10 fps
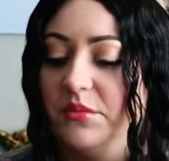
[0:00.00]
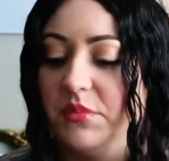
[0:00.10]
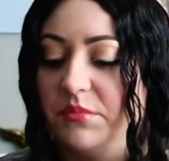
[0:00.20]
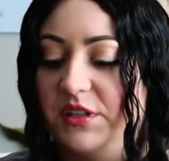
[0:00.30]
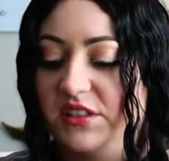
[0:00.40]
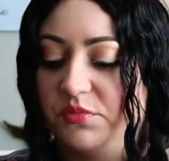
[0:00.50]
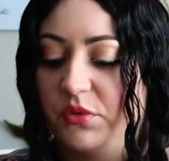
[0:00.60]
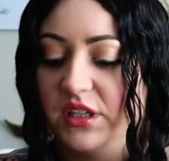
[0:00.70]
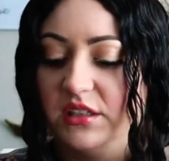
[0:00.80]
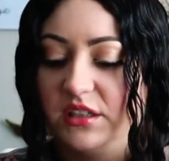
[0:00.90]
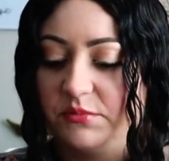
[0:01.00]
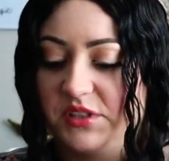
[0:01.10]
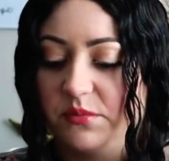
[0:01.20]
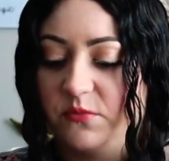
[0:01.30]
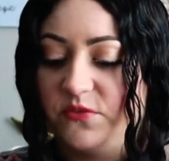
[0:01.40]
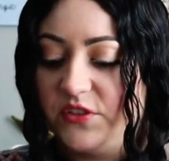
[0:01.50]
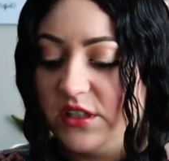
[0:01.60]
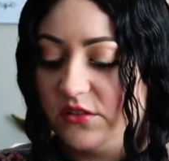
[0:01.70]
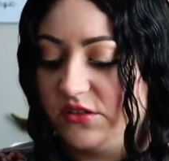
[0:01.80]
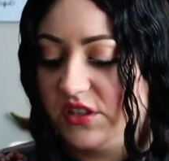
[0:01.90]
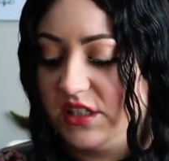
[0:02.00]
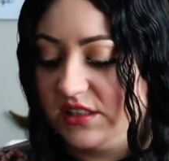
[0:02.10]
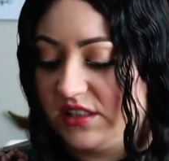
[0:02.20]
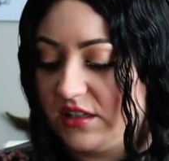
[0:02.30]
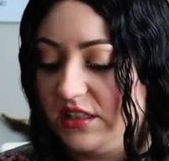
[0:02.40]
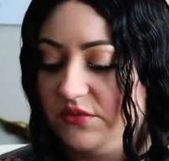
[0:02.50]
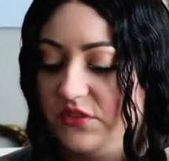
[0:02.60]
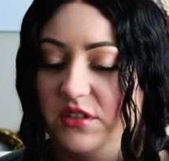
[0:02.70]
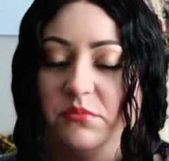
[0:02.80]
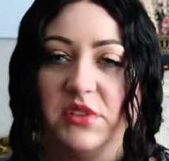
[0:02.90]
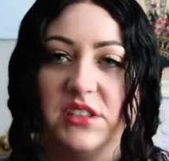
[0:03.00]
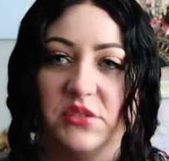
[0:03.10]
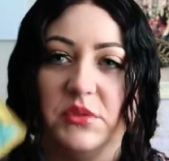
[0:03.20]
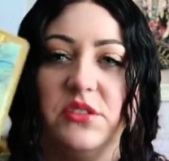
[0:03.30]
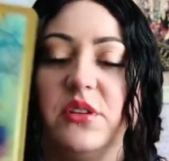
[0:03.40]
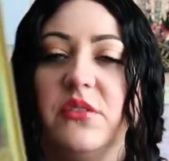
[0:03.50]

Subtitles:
Maybe it's bringing up some fears inside of them, because we do